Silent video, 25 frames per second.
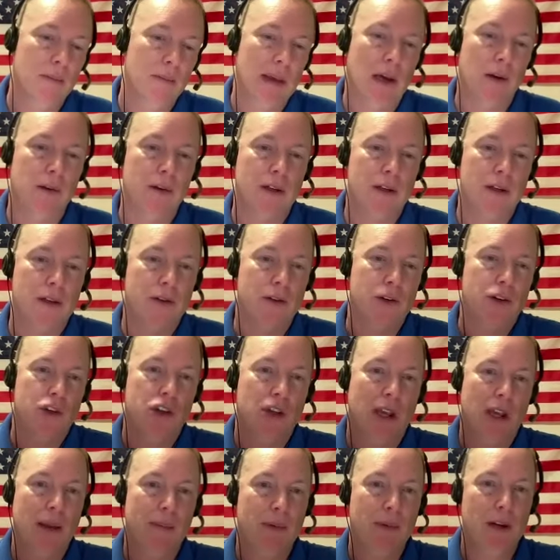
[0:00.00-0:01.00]
mountains are
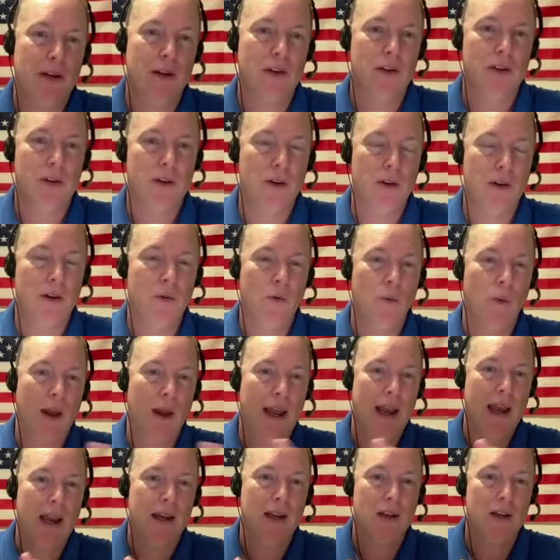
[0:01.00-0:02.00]
shaped in a certain
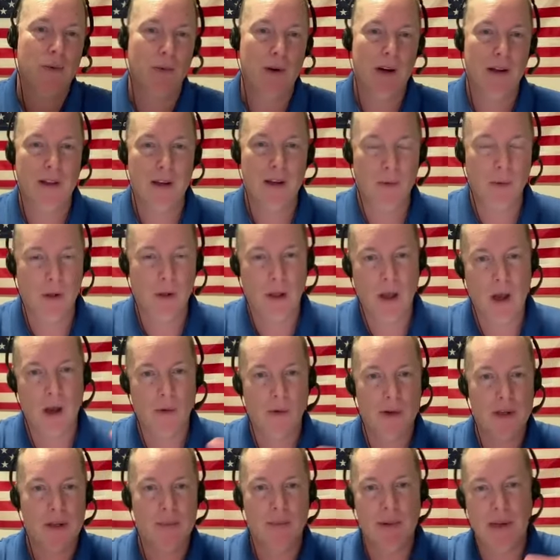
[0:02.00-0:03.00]
way to where there will
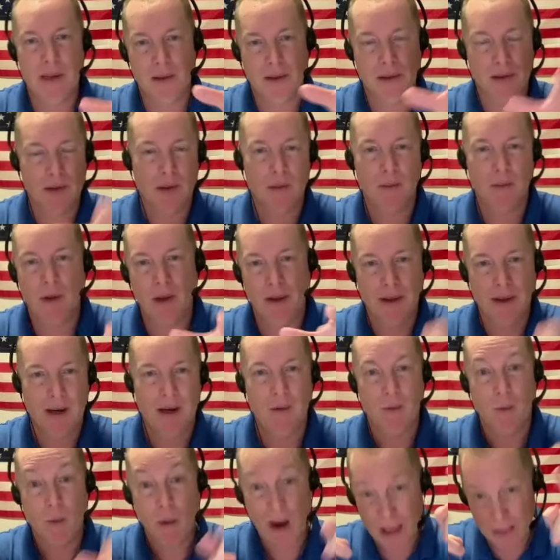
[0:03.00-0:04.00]
always be a thermal
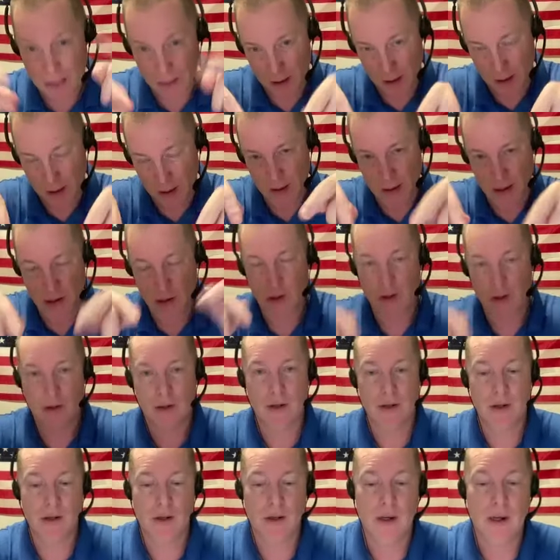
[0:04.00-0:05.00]
there when the conditions
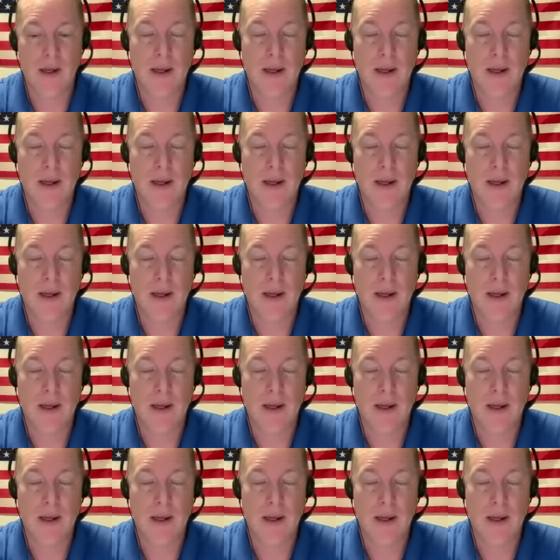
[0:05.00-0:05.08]
are good.